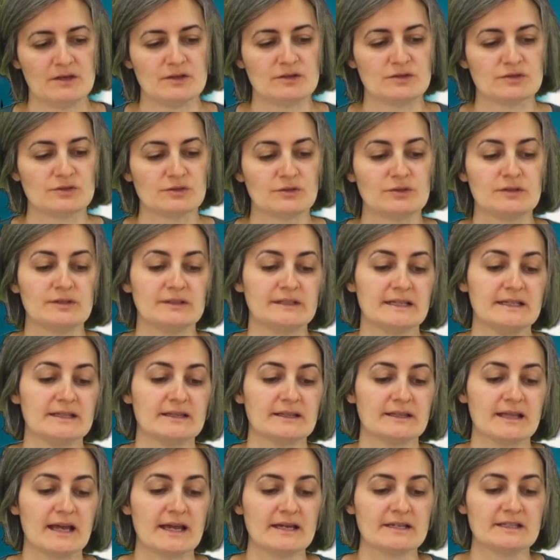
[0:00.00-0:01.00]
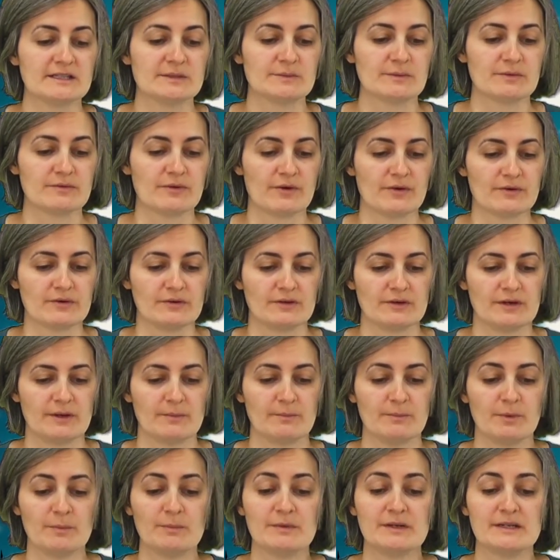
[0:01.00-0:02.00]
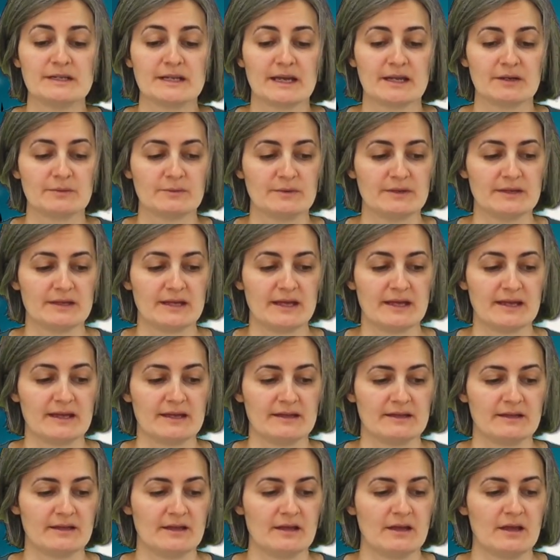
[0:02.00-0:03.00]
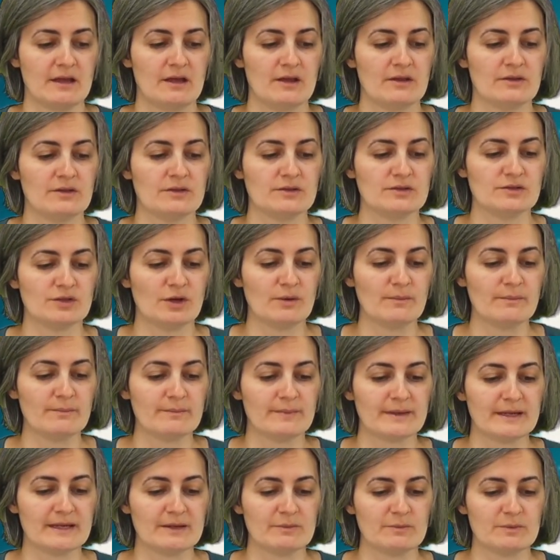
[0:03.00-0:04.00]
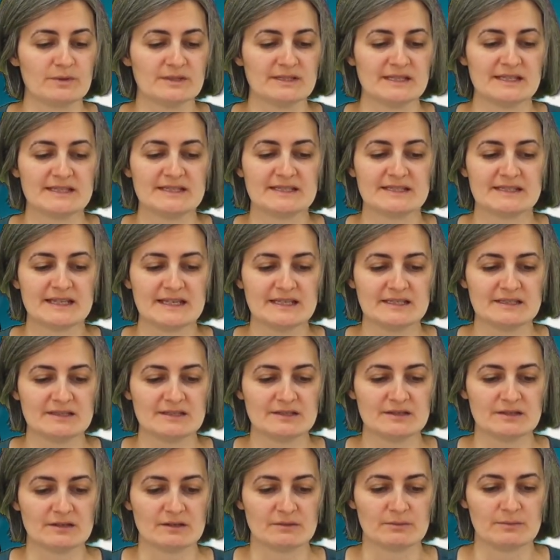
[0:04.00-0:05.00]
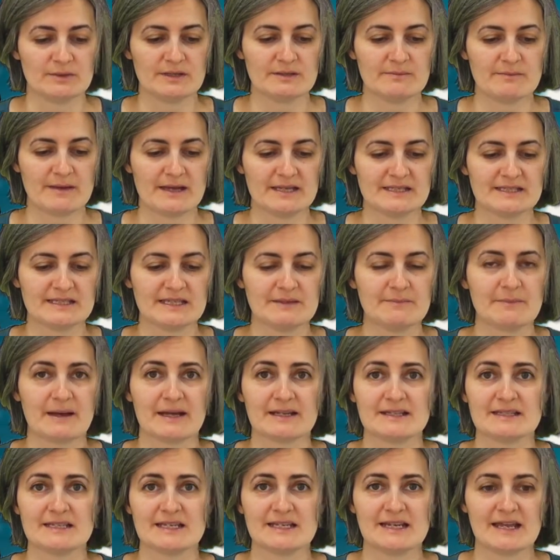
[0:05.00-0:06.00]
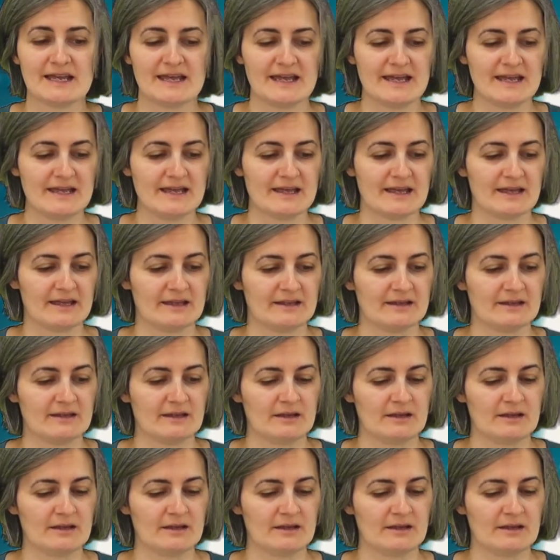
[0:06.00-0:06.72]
Suddenly the lights were on and Mum and Dad were there. The zombie was his sister with messy matted hair.